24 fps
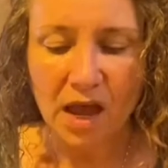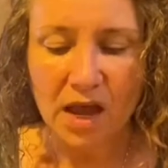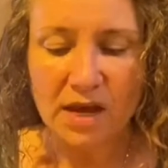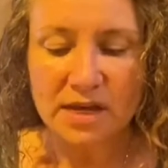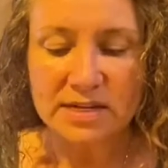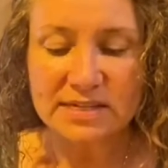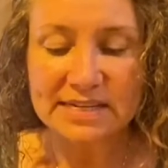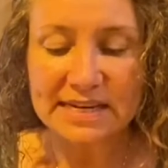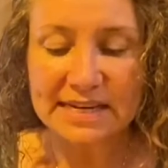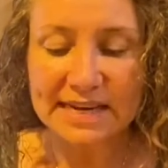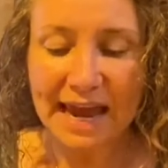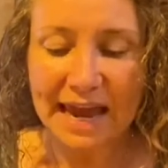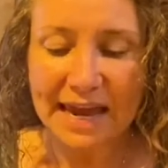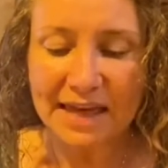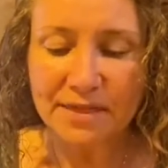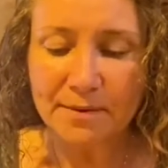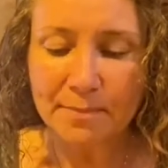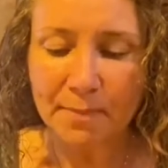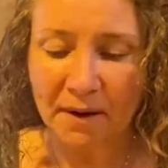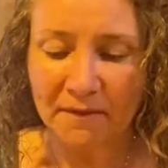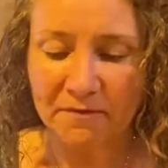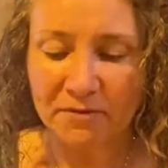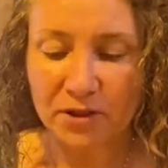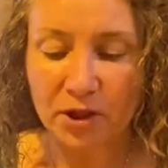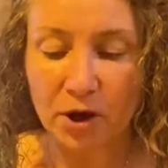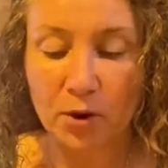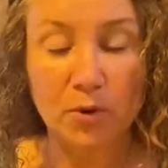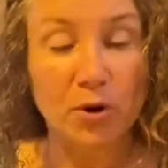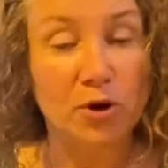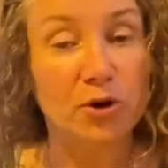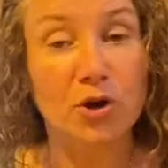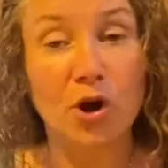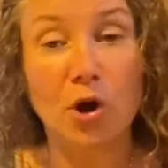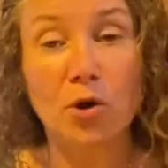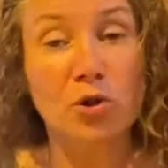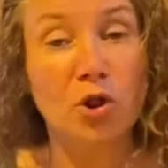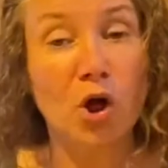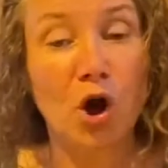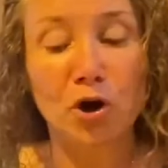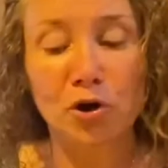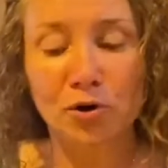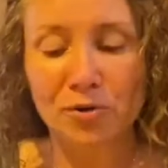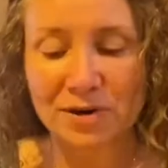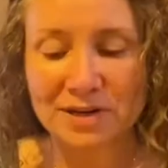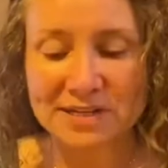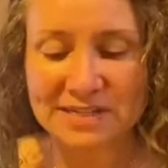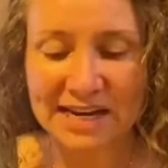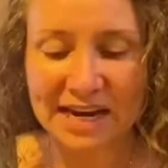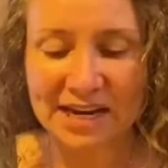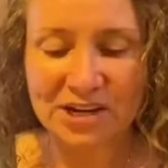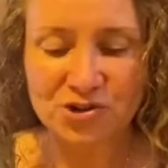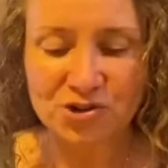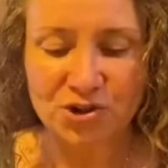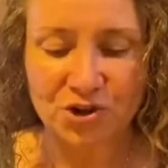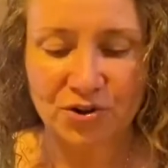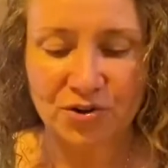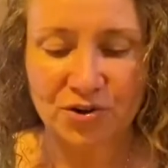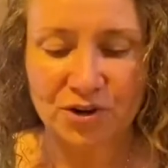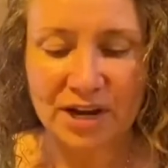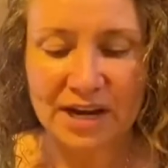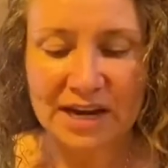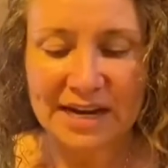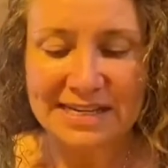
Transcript: Today, the buffalo are no longer endangered.